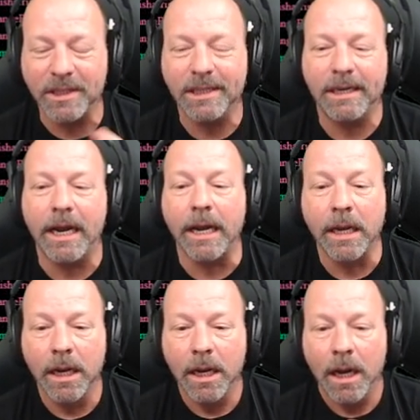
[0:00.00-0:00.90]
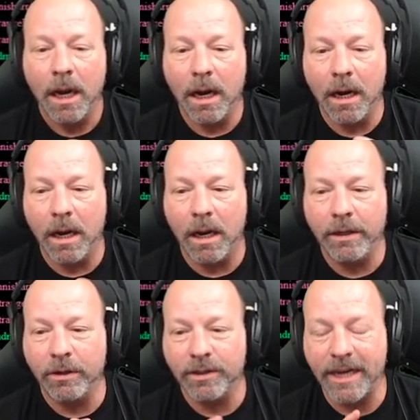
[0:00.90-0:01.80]
today, uh,
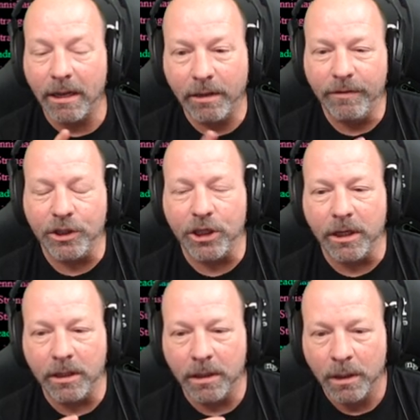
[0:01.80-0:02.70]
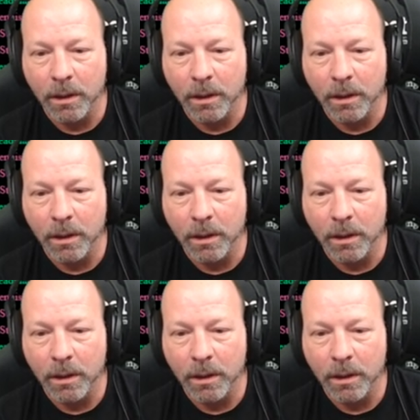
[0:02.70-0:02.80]
your television